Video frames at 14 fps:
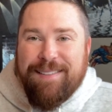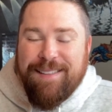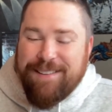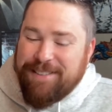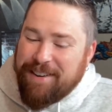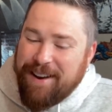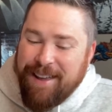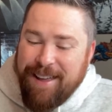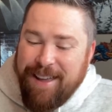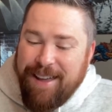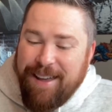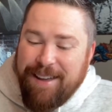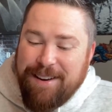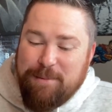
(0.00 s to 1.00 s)
that's right.
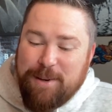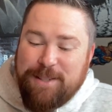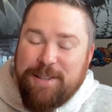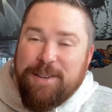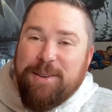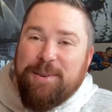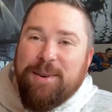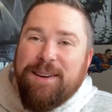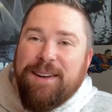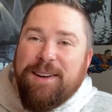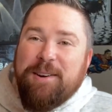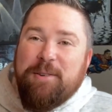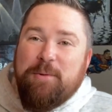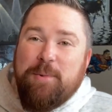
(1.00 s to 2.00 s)
Number two,
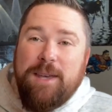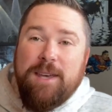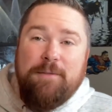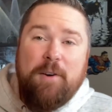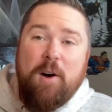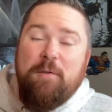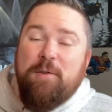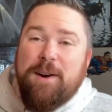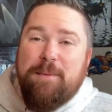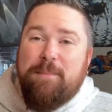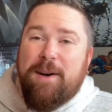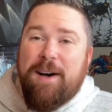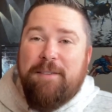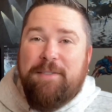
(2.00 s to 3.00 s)
we give over and
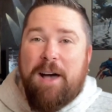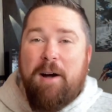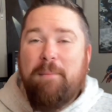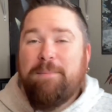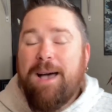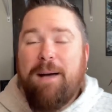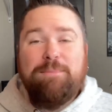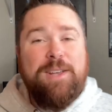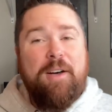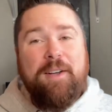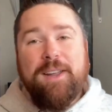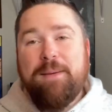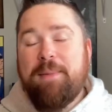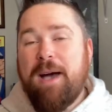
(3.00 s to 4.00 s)
above. Now, I'm, I'm
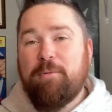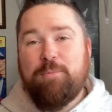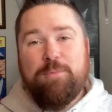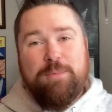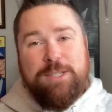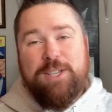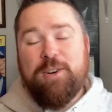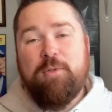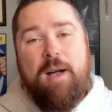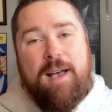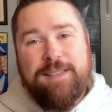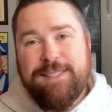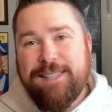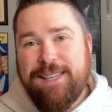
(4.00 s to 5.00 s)
talking about
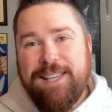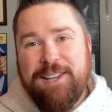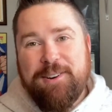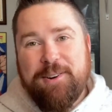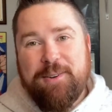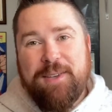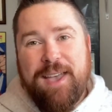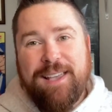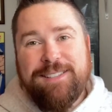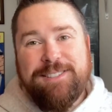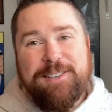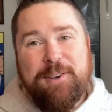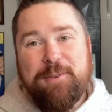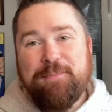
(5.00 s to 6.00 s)
generosity here, okay?
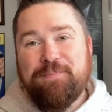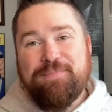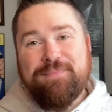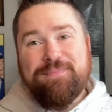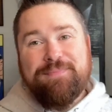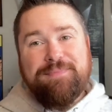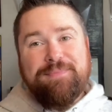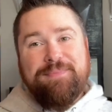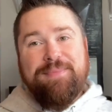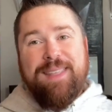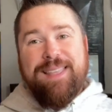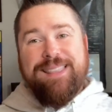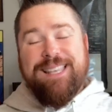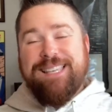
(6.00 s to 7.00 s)
So
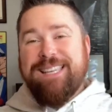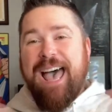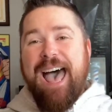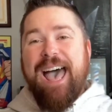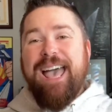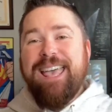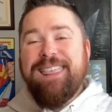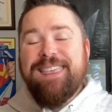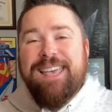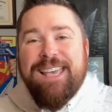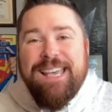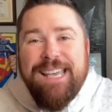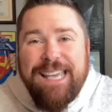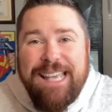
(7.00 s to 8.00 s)
the tithe
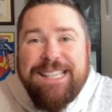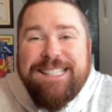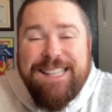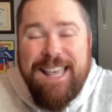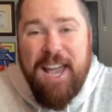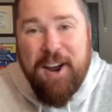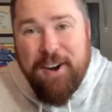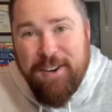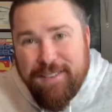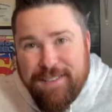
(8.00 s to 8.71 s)
is there,